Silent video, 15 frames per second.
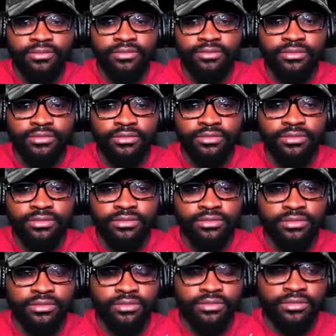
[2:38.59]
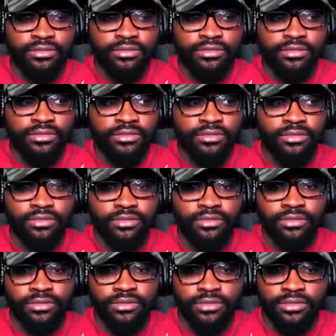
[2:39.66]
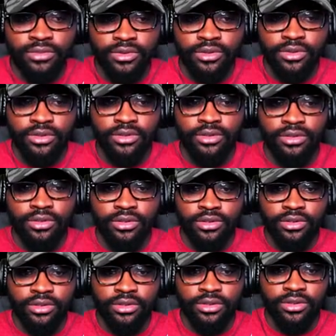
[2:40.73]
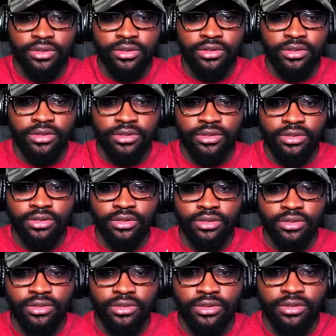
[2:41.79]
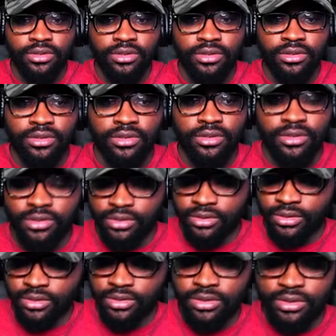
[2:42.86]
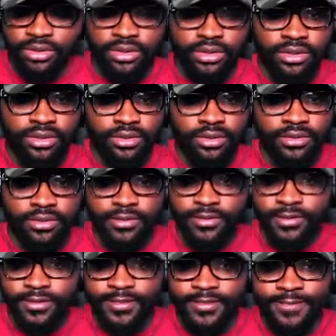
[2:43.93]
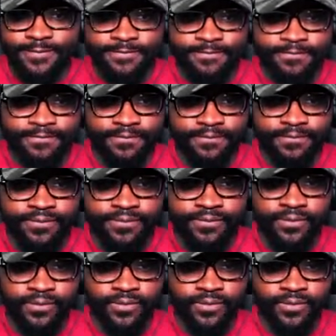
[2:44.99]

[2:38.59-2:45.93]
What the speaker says: [no speech]